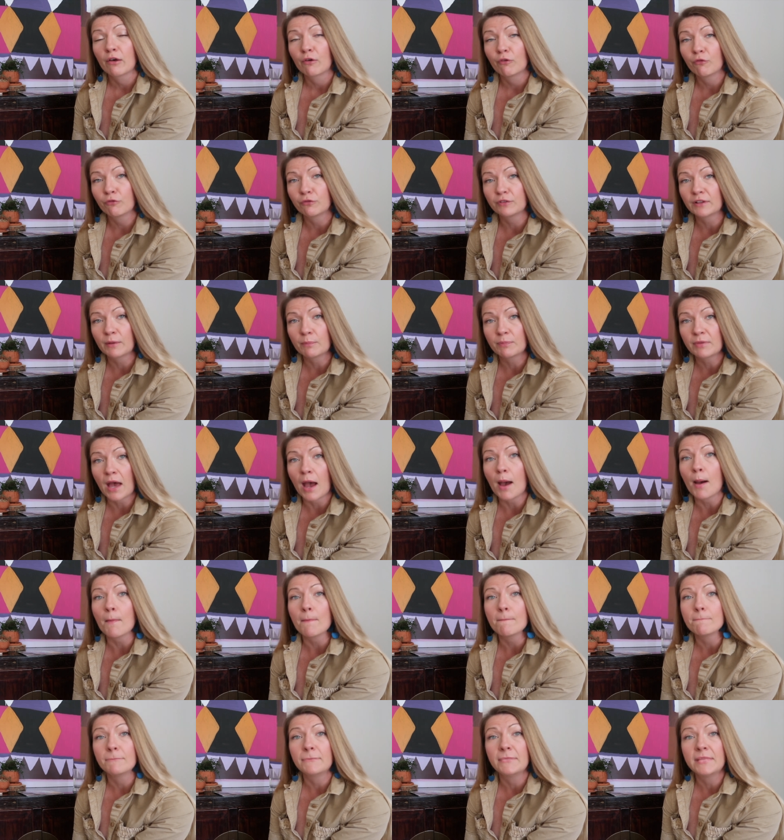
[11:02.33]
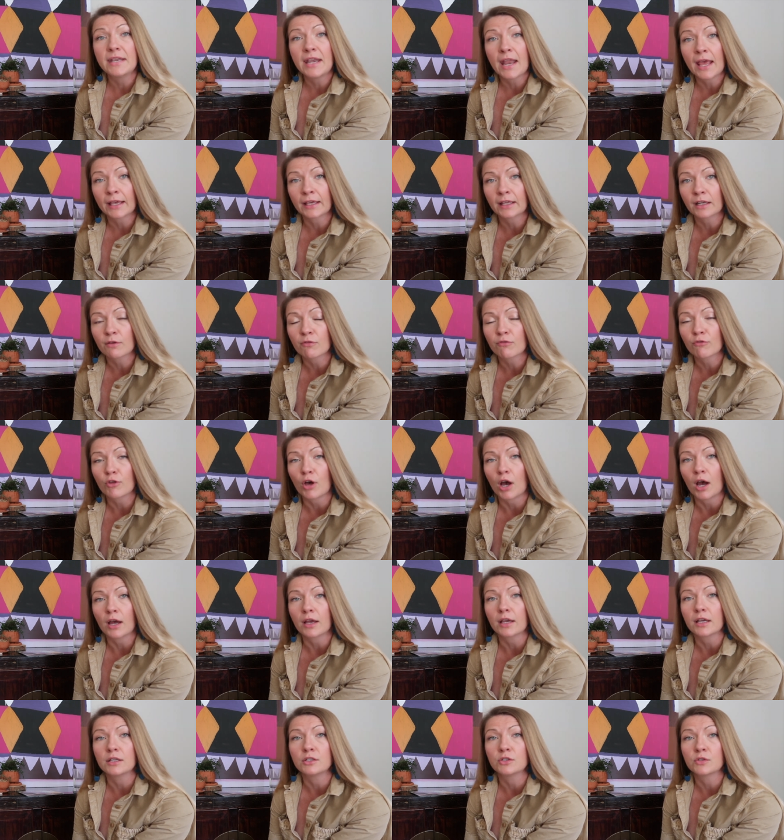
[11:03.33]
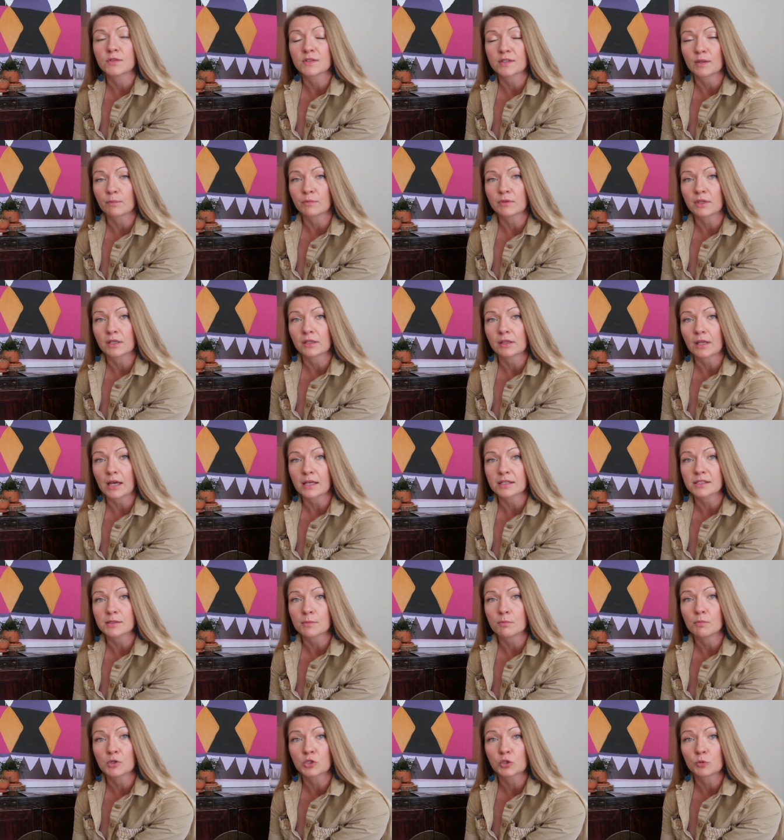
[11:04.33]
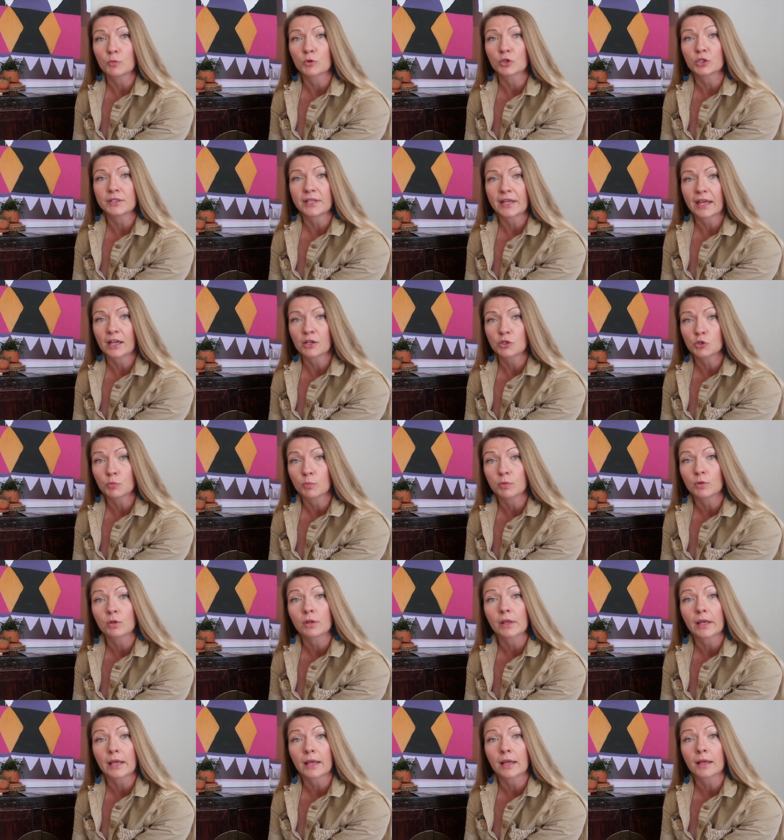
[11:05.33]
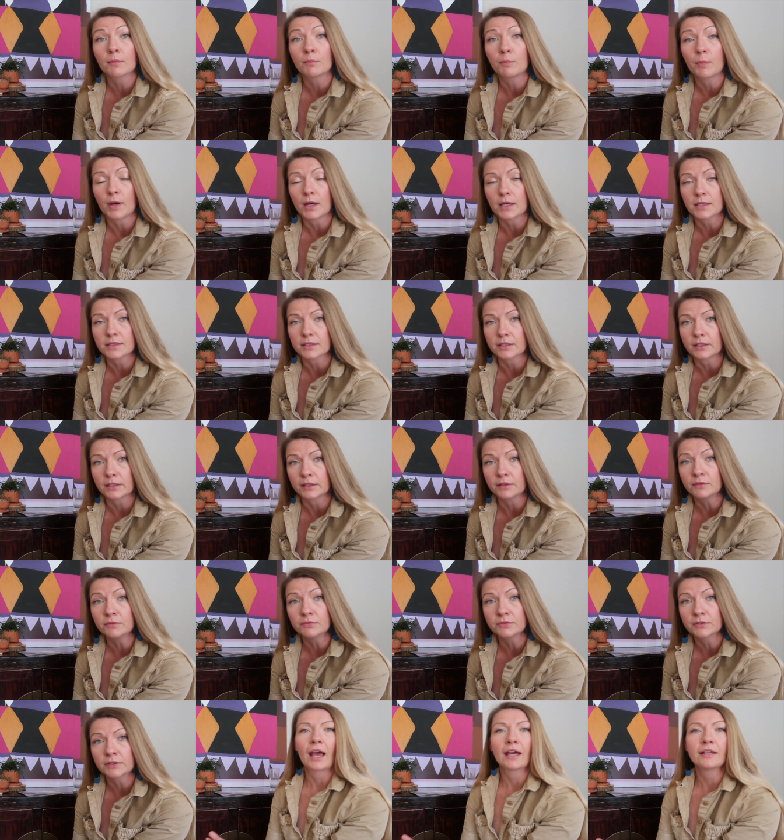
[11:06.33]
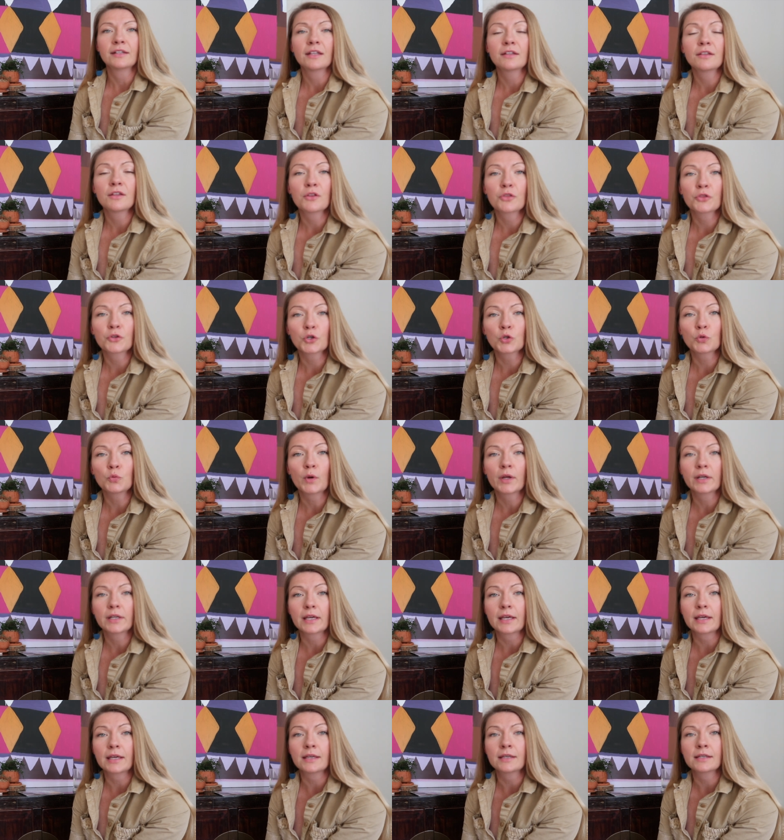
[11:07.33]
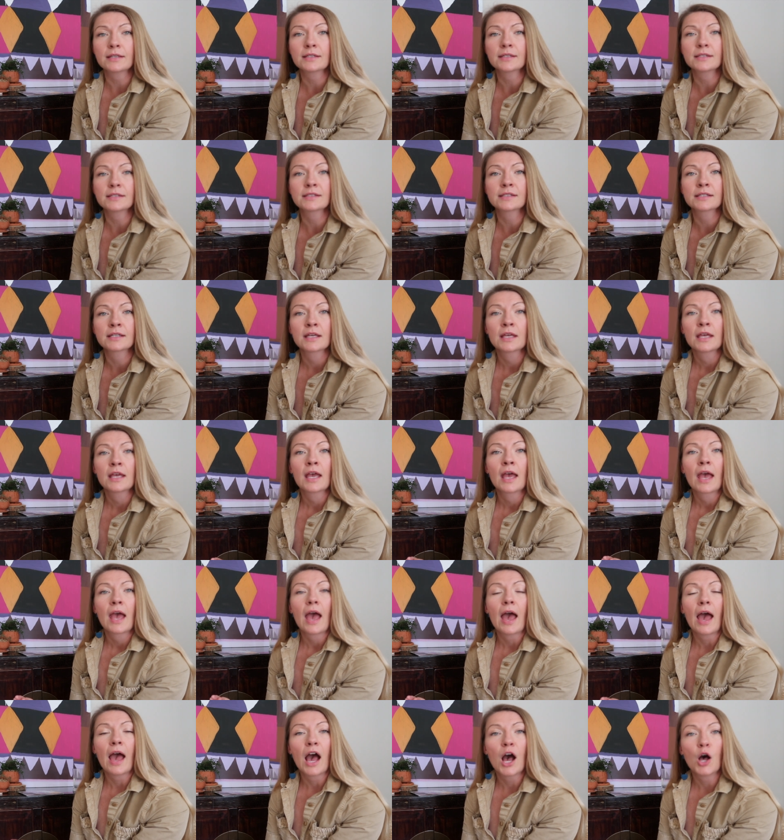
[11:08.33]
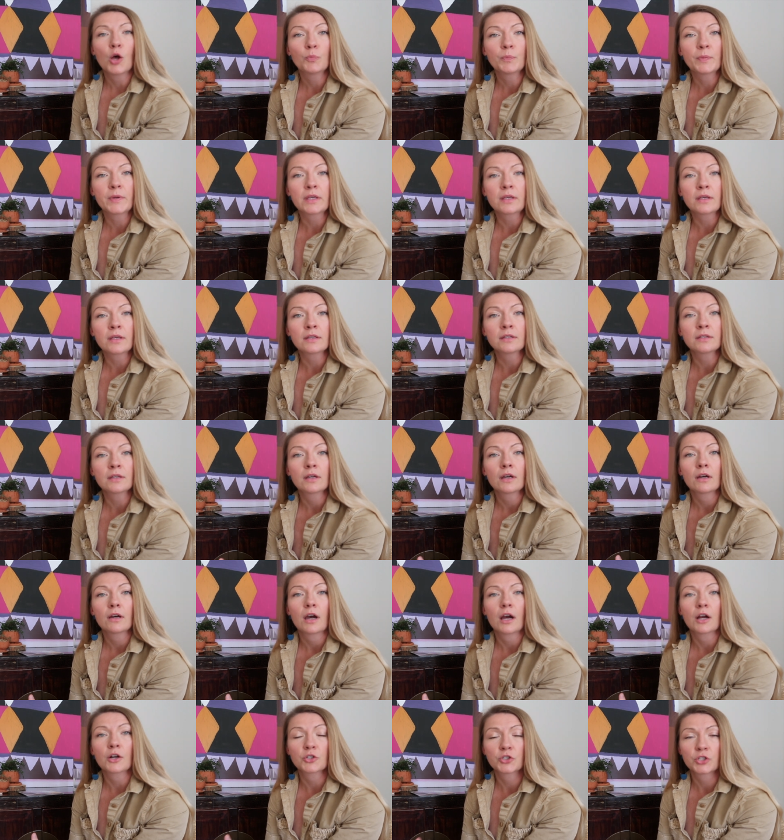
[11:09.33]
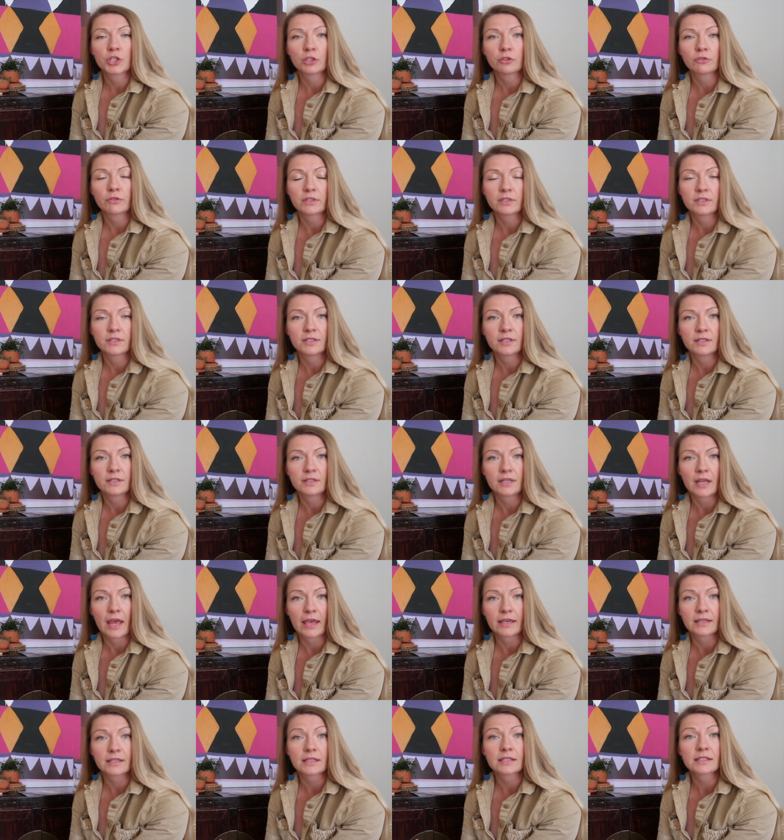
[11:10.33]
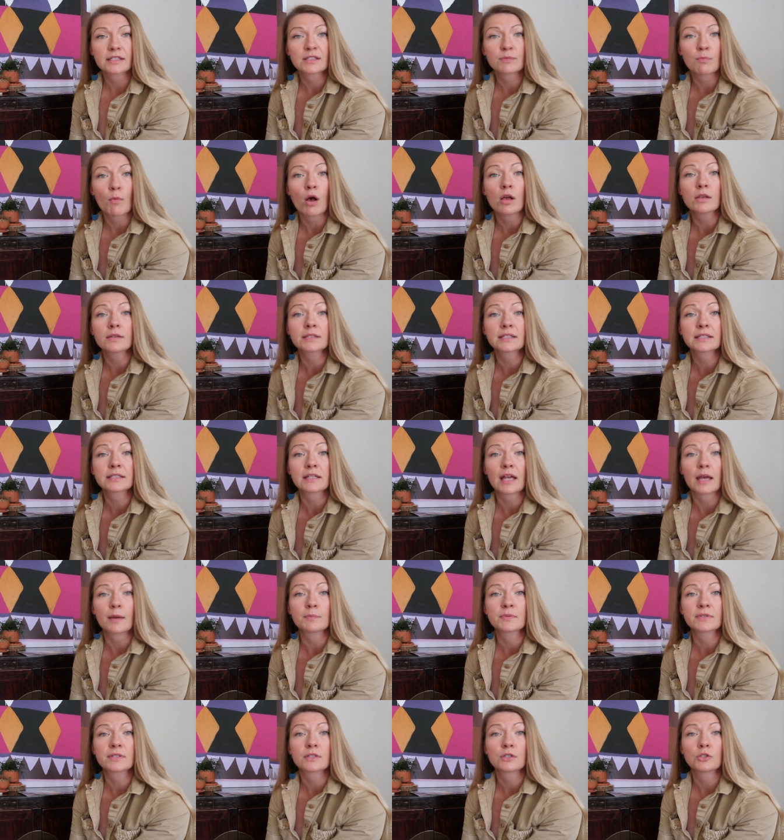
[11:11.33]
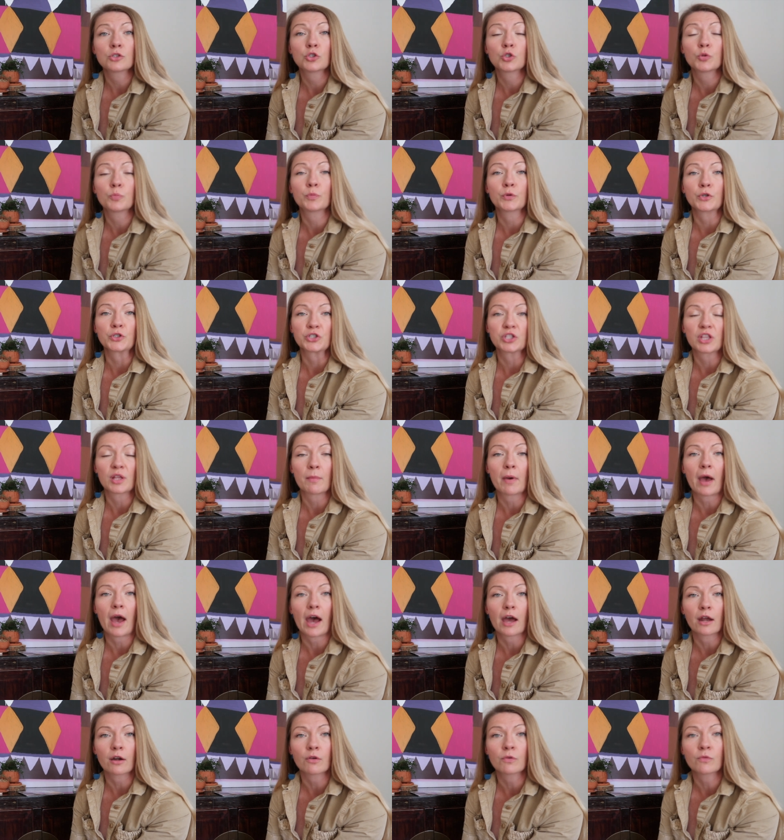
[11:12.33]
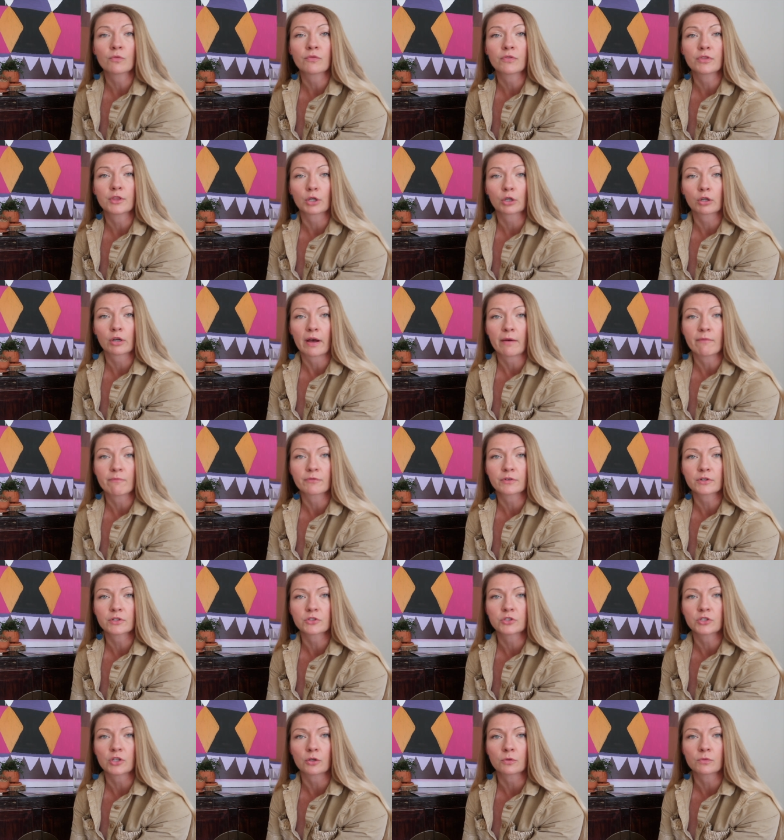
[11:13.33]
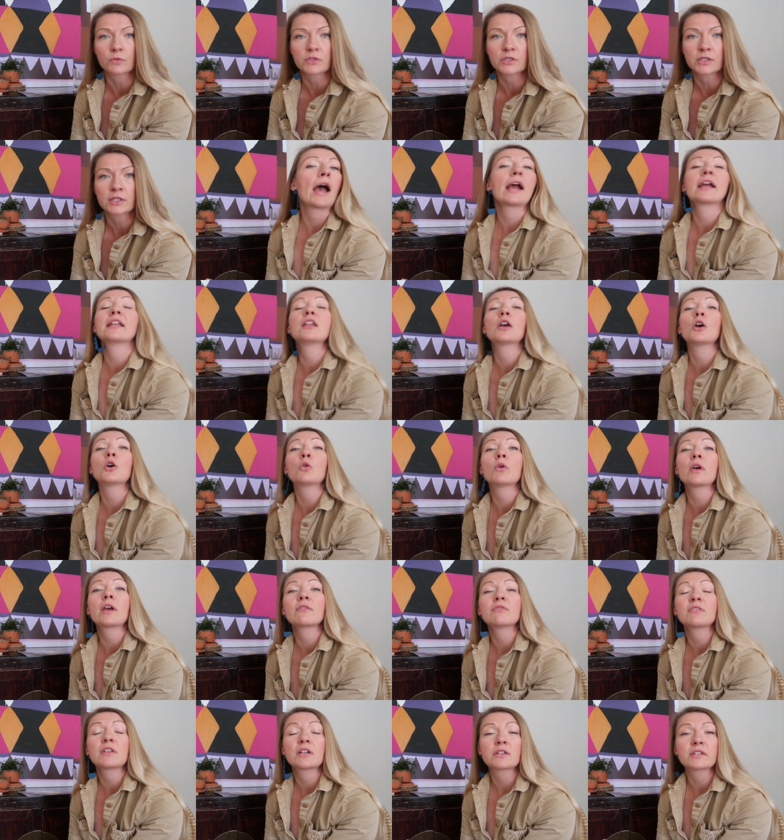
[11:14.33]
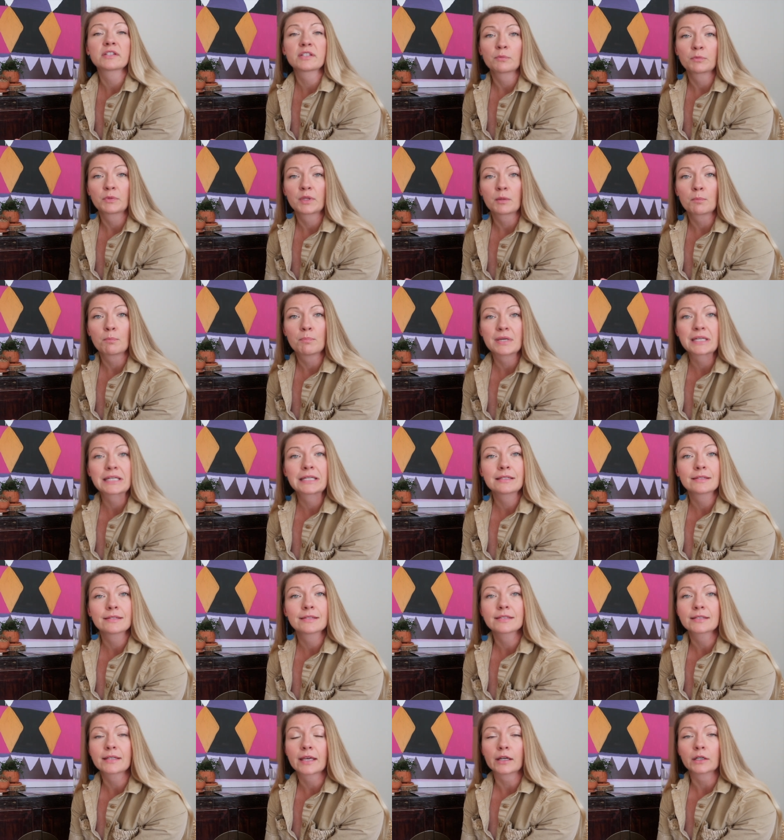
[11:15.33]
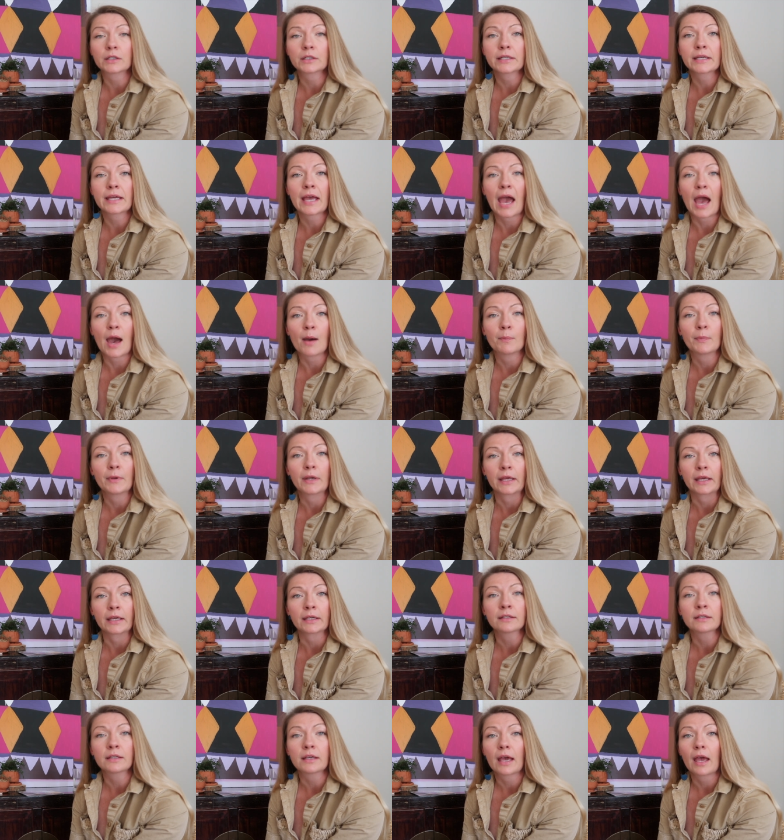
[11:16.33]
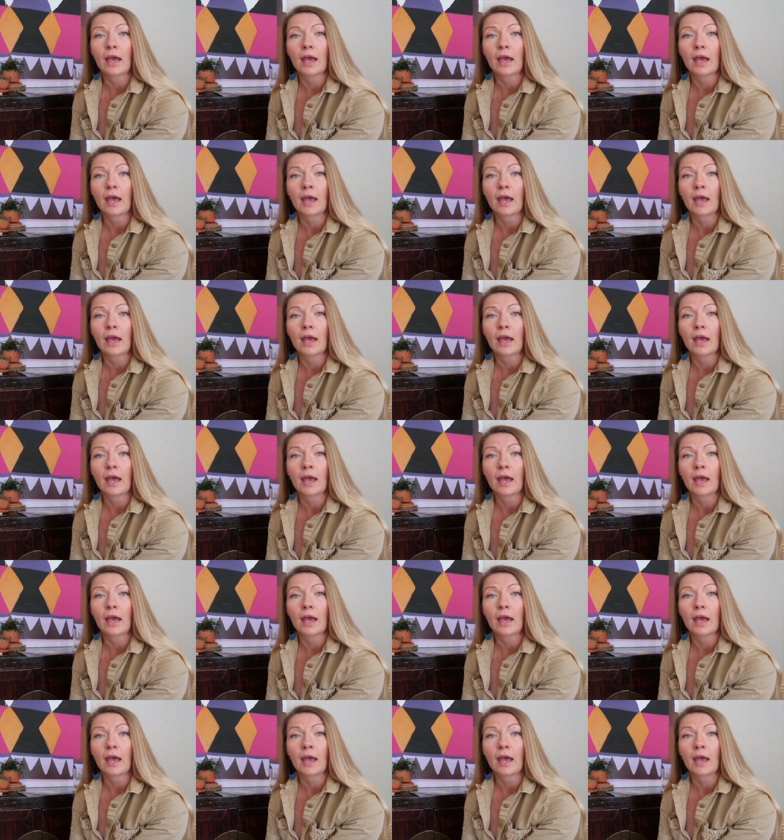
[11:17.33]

flip that negative thought into something that's much more tangible and positive. And then the third one is helping our children to take small steps to push them out of their comfort zones. I know if there's something big and scary happening,